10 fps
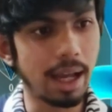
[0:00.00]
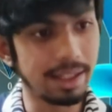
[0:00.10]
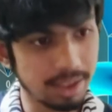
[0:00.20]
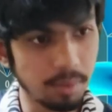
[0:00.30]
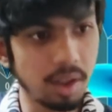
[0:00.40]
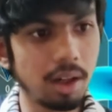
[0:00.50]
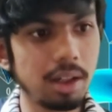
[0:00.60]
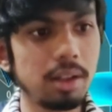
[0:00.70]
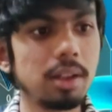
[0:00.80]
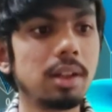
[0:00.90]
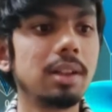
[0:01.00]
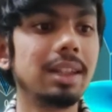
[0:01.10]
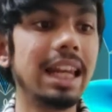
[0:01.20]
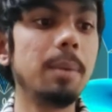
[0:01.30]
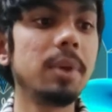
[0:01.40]
and similarly
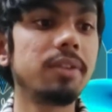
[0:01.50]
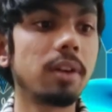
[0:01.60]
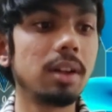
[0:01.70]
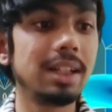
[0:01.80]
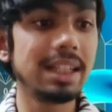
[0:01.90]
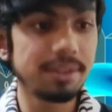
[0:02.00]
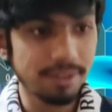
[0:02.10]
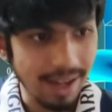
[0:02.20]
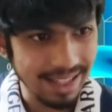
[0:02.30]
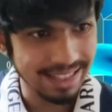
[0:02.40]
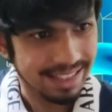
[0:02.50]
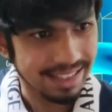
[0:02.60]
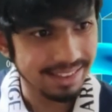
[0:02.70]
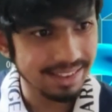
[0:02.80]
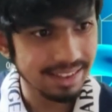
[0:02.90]
the limit for d phi
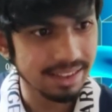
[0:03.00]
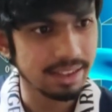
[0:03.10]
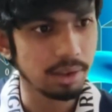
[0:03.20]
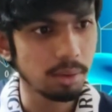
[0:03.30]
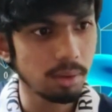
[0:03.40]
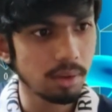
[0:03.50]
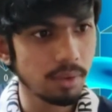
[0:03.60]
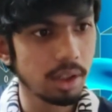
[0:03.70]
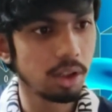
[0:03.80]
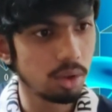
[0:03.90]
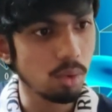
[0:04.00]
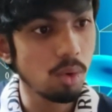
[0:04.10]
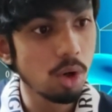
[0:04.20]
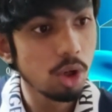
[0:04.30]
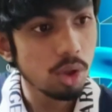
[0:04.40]
is 0
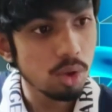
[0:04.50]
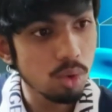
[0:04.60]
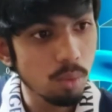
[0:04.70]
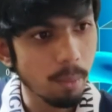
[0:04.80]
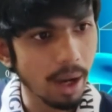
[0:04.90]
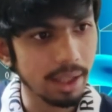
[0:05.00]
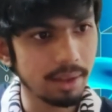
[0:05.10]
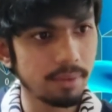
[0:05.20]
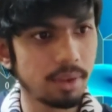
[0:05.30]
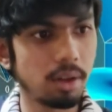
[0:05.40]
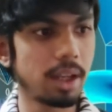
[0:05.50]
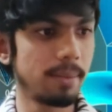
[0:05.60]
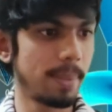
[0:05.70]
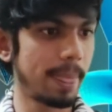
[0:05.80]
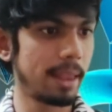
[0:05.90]
to 2 pi.
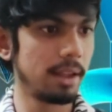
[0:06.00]
Okay.